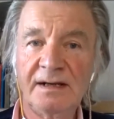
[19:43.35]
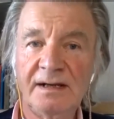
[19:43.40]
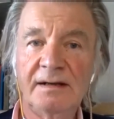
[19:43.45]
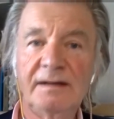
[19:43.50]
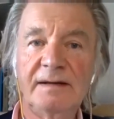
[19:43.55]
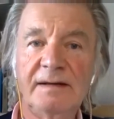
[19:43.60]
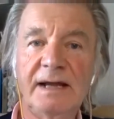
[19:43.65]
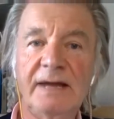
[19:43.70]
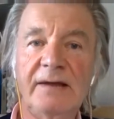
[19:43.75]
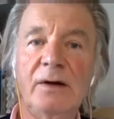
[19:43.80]

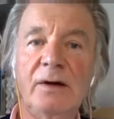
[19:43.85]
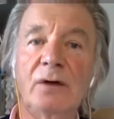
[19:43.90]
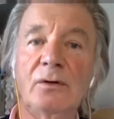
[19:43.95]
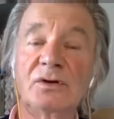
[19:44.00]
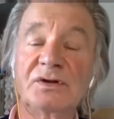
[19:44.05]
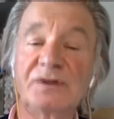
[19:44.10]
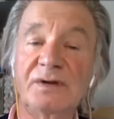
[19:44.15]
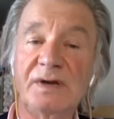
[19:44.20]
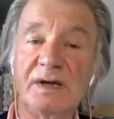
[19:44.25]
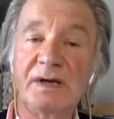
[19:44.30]
they are
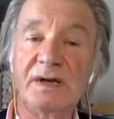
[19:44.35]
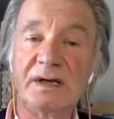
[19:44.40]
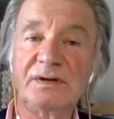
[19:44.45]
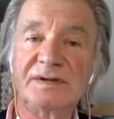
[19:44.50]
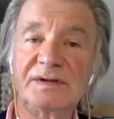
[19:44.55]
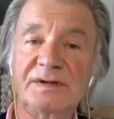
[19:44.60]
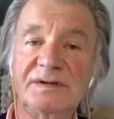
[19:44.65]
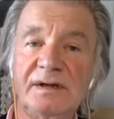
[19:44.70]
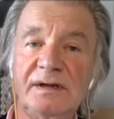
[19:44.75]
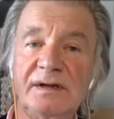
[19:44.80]
also
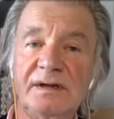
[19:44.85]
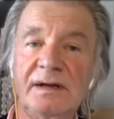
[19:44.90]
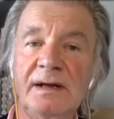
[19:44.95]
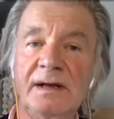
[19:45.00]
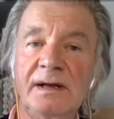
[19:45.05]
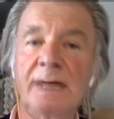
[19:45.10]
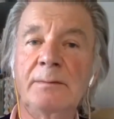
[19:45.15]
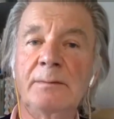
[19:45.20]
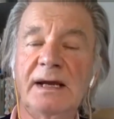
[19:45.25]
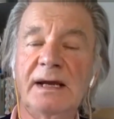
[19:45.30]
interested
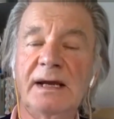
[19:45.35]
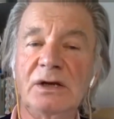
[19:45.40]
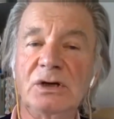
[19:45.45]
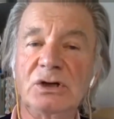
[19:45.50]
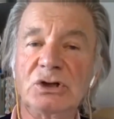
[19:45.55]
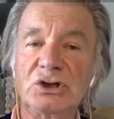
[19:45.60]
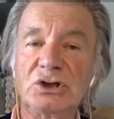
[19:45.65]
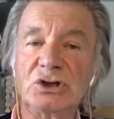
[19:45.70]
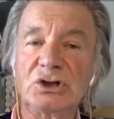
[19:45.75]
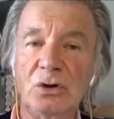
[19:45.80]
in making
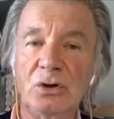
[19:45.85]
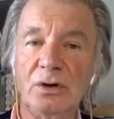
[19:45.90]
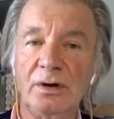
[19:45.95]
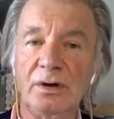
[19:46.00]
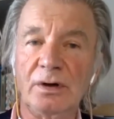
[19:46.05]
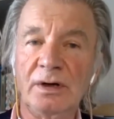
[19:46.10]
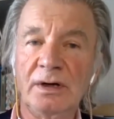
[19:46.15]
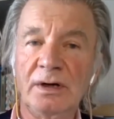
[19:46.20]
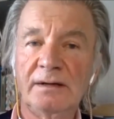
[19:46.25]
sure